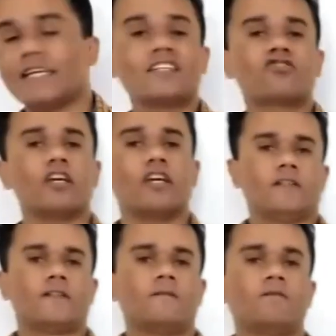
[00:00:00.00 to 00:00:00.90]

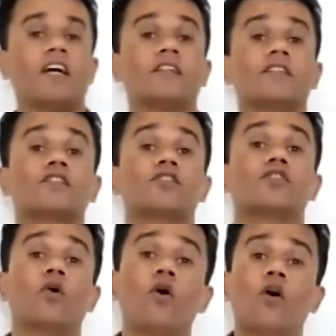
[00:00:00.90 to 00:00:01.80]
change, there is
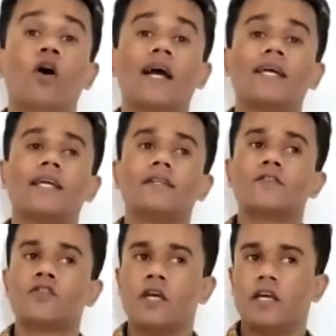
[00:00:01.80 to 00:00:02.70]
no heat
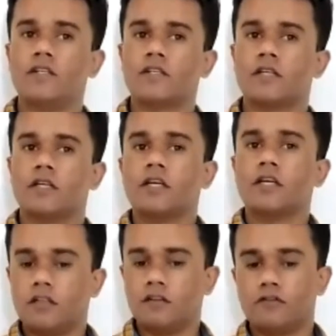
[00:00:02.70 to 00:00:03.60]
change
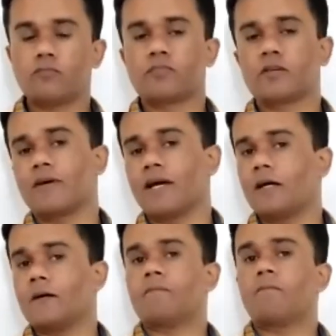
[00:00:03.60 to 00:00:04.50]
if you prepare
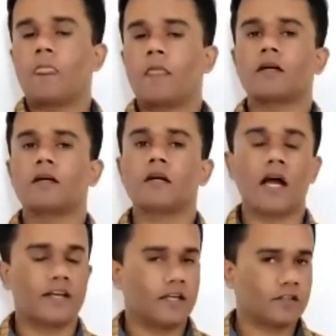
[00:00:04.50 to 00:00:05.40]

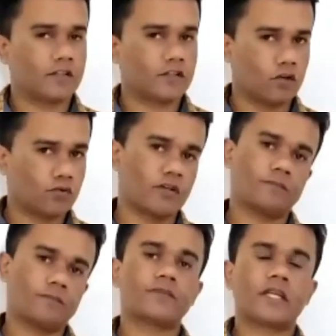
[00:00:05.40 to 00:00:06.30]
ideal solution.
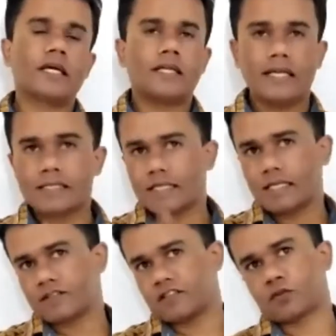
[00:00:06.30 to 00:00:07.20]
Next thing is
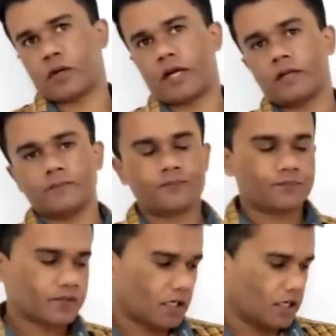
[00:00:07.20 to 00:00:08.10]
this one.
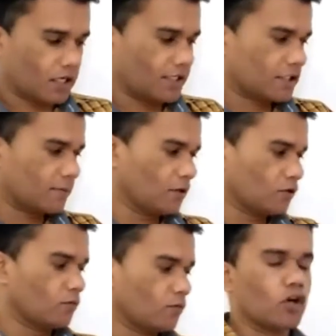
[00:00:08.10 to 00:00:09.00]
It's about the
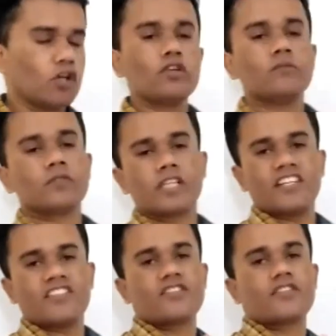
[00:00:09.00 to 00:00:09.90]
volume change.